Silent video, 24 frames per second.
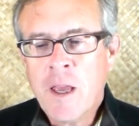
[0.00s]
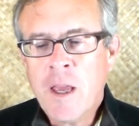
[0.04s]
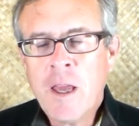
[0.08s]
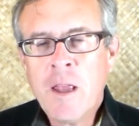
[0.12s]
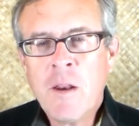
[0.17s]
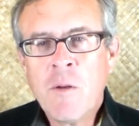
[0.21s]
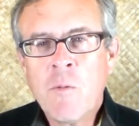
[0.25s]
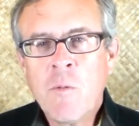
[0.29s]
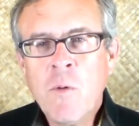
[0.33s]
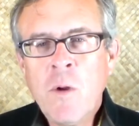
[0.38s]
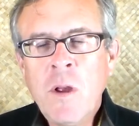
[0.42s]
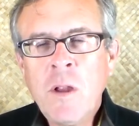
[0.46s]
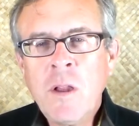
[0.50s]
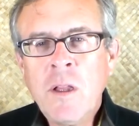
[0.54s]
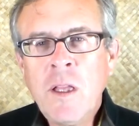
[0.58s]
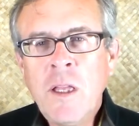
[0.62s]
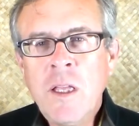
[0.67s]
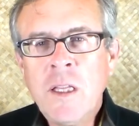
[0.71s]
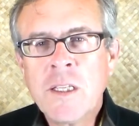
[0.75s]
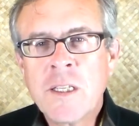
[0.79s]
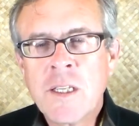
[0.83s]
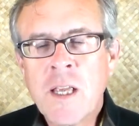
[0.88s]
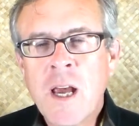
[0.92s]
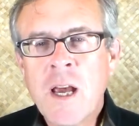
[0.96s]
And
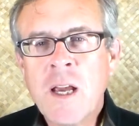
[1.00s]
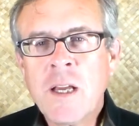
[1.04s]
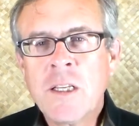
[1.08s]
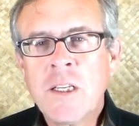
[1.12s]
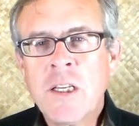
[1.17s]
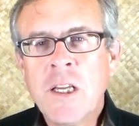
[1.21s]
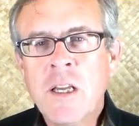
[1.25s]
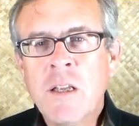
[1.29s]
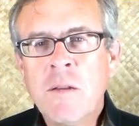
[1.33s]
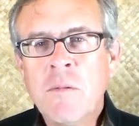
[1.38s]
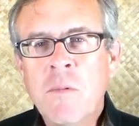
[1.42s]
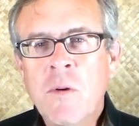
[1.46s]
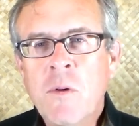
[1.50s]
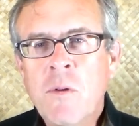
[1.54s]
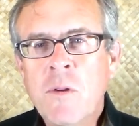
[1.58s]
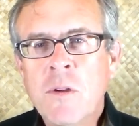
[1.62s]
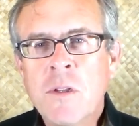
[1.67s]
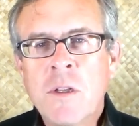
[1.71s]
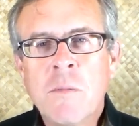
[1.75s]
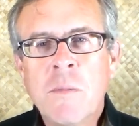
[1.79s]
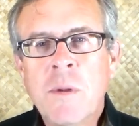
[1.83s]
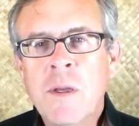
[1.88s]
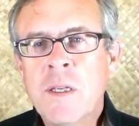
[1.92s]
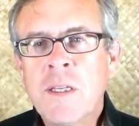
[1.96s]
really, Dzogchen
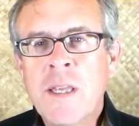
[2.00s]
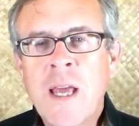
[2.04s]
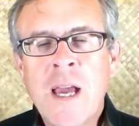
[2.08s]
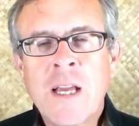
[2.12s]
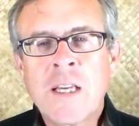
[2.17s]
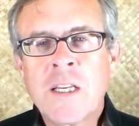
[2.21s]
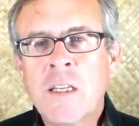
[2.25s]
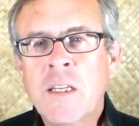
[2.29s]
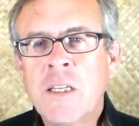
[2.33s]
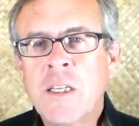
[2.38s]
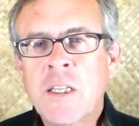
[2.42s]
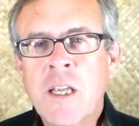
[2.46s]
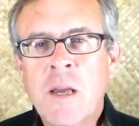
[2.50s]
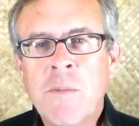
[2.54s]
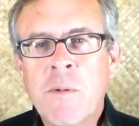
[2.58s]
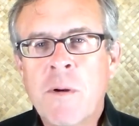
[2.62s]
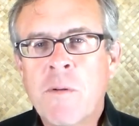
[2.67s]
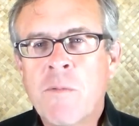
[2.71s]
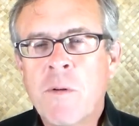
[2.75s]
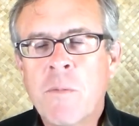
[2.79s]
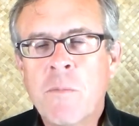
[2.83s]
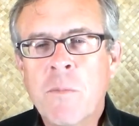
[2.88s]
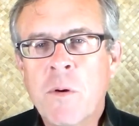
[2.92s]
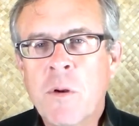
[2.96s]
Buddhism is actually
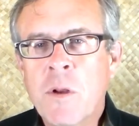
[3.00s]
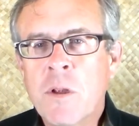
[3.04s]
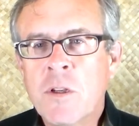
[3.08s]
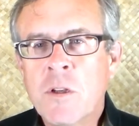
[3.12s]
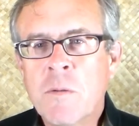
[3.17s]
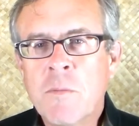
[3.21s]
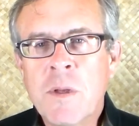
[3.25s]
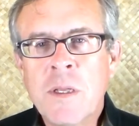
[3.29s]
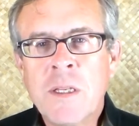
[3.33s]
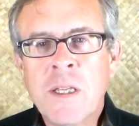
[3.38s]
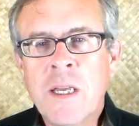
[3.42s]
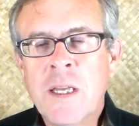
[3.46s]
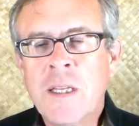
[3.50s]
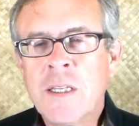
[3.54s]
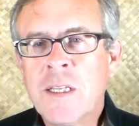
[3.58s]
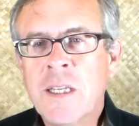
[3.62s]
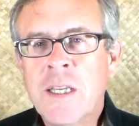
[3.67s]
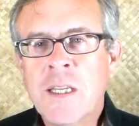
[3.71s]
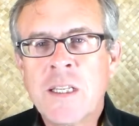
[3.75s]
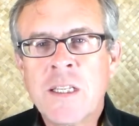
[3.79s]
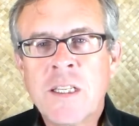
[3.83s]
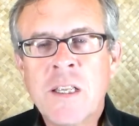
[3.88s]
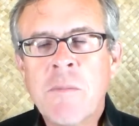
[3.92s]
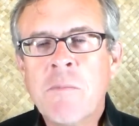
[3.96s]
separate from Buddhism. It,
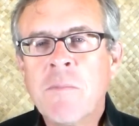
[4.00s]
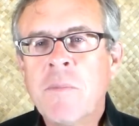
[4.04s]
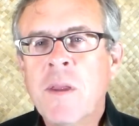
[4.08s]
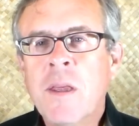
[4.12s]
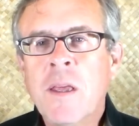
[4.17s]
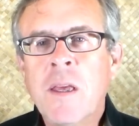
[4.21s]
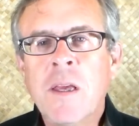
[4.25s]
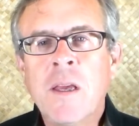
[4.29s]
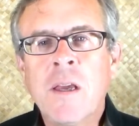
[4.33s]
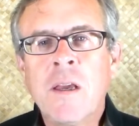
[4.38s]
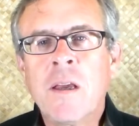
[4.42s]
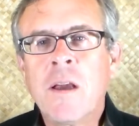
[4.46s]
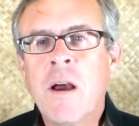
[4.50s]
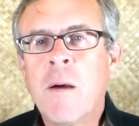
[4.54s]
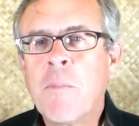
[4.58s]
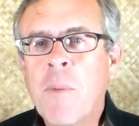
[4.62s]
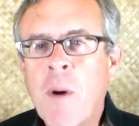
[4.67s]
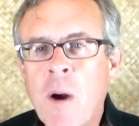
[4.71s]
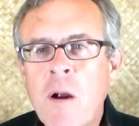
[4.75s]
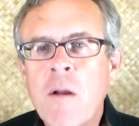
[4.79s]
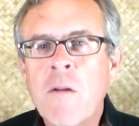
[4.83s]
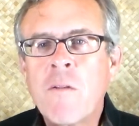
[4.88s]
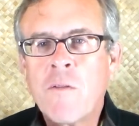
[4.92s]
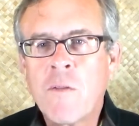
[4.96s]
it's, it's something
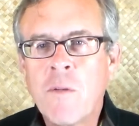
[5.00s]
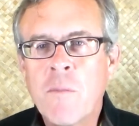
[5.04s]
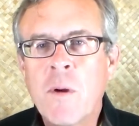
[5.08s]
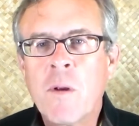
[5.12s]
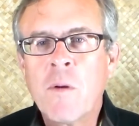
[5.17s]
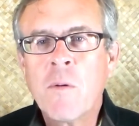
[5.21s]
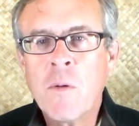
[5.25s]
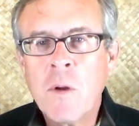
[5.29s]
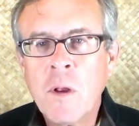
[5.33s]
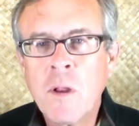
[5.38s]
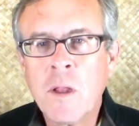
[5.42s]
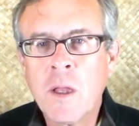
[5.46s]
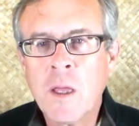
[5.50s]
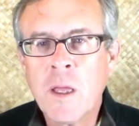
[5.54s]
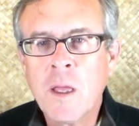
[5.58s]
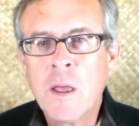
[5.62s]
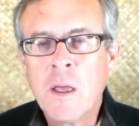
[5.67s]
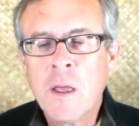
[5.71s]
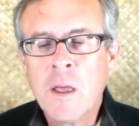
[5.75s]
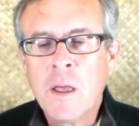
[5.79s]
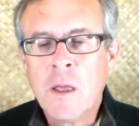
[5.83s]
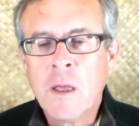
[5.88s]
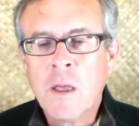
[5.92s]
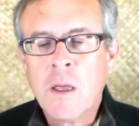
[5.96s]
apart from it, really.
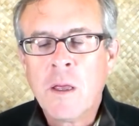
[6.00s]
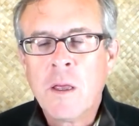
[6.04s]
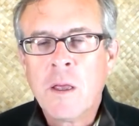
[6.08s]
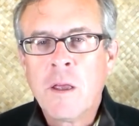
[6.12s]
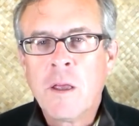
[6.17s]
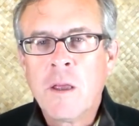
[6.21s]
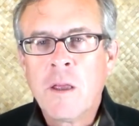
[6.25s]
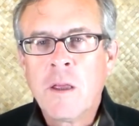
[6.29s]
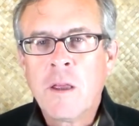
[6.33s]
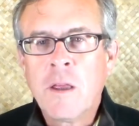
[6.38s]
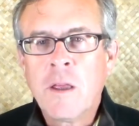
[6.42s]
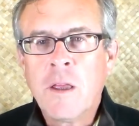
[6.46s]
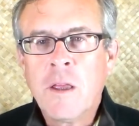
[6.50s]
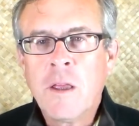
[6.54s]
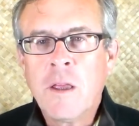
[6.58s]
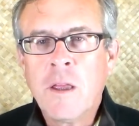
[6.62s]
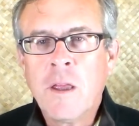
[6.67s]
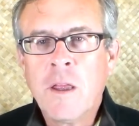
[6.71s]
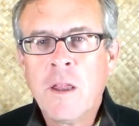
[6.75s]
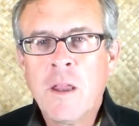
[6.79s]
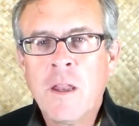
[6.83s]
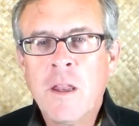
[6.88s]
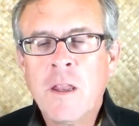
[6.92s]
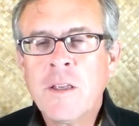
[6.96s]
It,
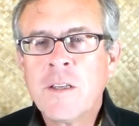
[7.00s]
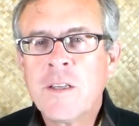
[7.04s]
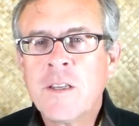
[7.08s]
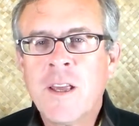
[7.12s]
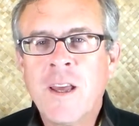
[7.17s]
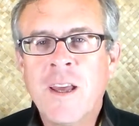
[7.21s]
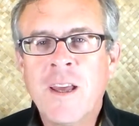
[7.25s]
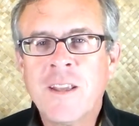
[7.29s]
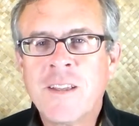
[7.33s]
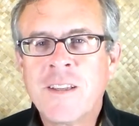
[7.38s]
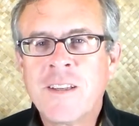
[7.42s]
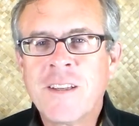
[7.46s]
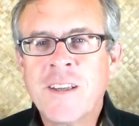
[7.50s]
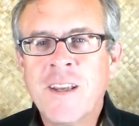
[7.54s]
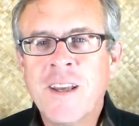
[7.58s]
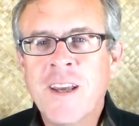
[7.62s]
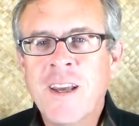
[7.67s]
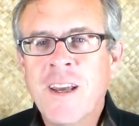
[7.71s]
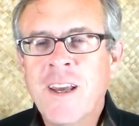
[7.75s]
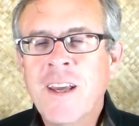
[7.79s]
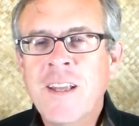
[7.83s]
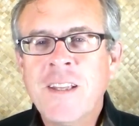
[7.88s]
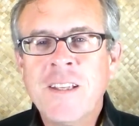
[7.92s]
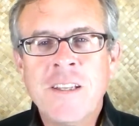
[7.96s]
it isn't, it's,
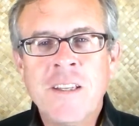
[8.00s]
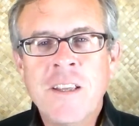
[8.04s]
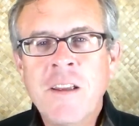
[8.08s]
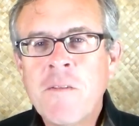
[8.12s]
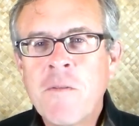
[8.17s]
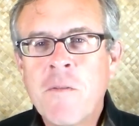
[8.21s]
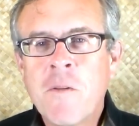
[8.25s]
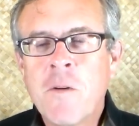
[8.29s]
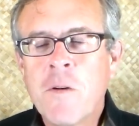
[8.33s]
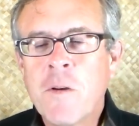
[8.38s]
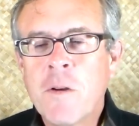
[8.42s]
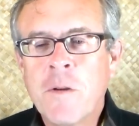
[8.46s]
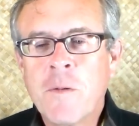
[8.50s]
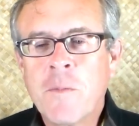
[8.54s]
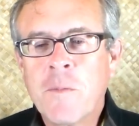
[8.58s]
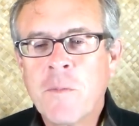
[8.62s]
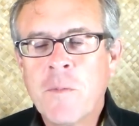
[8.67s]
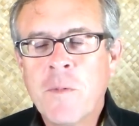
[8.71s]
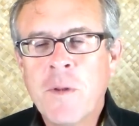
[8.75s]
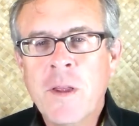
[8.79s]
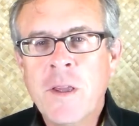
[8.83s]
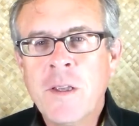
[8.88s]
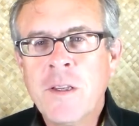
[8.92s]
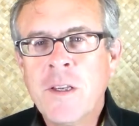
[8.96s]
it's different.
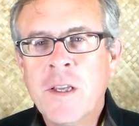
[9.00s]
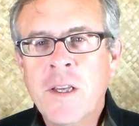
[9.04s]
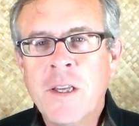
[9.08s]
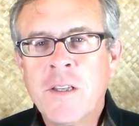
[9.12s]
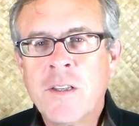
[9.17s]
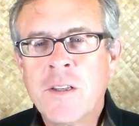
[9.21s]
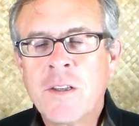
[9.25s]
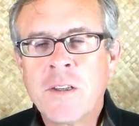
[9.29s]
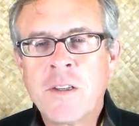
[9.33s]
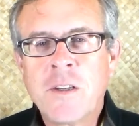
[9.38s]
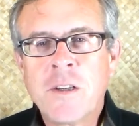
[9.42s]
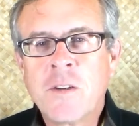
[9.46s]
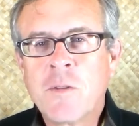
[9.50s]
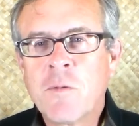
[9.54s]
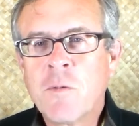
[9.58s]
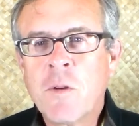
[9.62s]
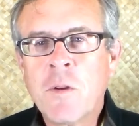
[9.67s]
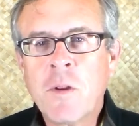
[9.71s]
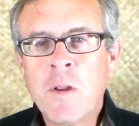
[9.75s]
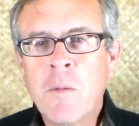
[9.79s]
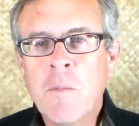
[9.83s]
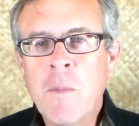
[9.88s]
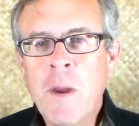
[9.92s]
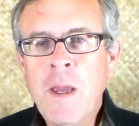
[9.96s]
It, it's, it's just
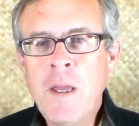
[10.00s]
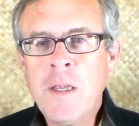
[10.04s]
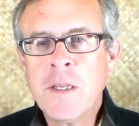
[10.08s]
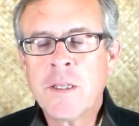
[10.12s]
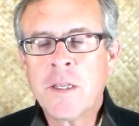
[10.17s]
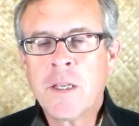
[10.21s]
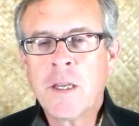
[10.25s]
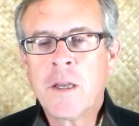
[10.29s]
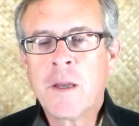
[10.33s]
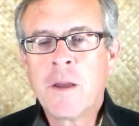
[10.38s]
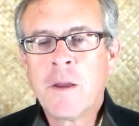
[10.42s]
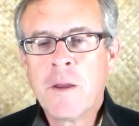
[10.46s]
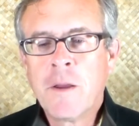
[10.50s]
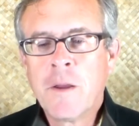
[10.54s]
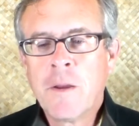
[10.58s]
really amazing.